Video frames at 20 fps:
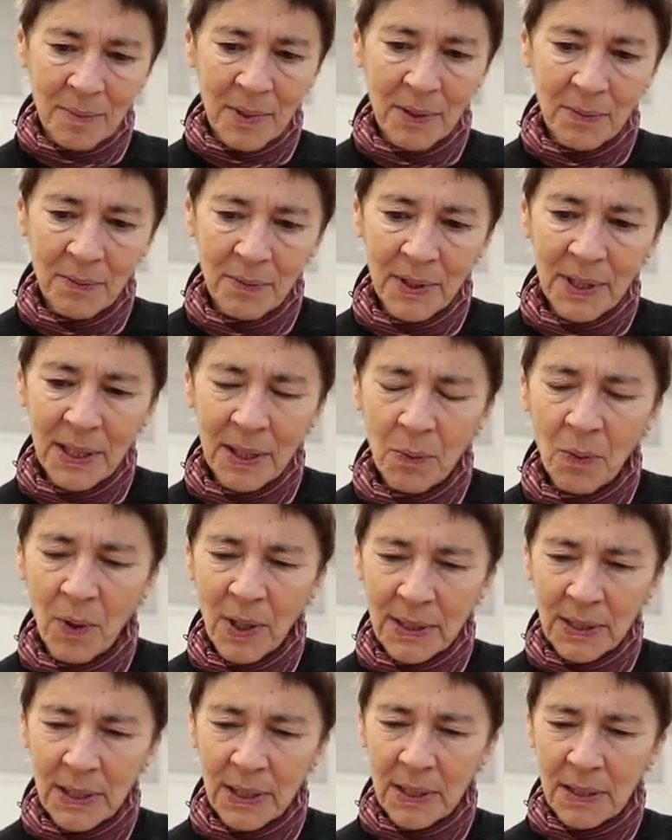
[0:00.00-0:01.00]
I really
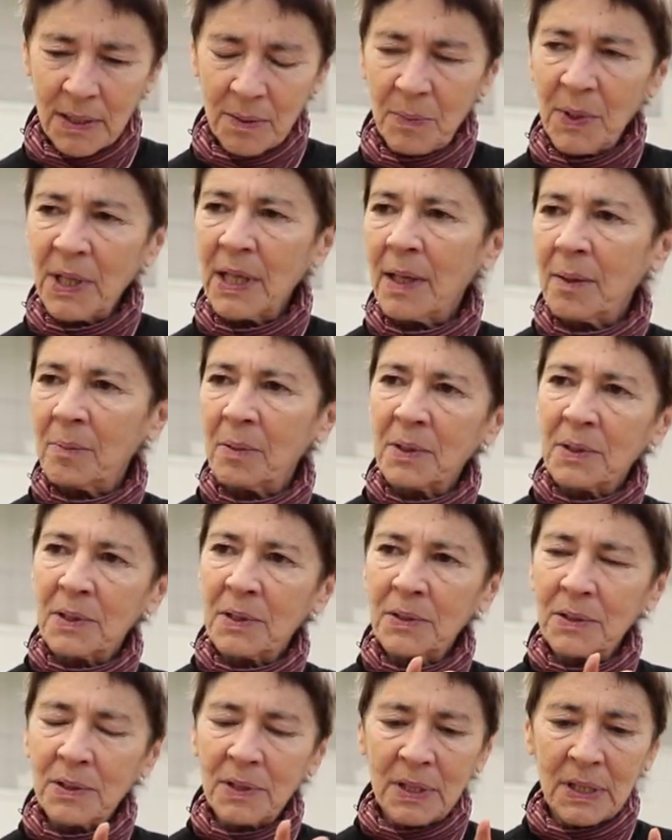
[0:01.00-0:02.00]
wanted to be able to